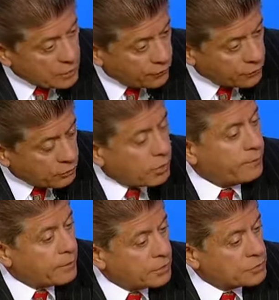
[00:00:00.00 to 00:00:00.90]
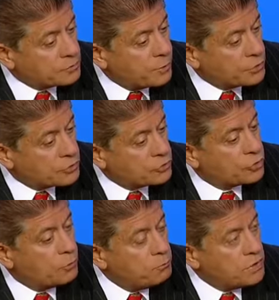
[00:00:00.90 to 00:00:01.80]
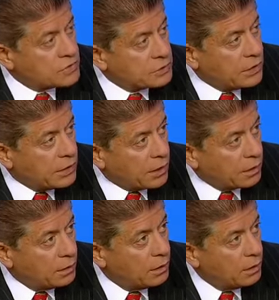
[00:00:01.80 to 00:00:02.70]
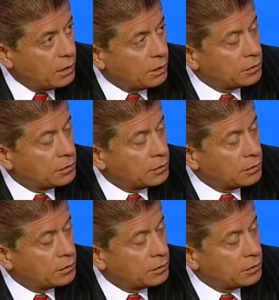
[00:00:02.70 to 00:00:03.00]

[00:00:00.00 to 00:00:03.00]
other crime that I just mentioned to you, misleading. Yeah.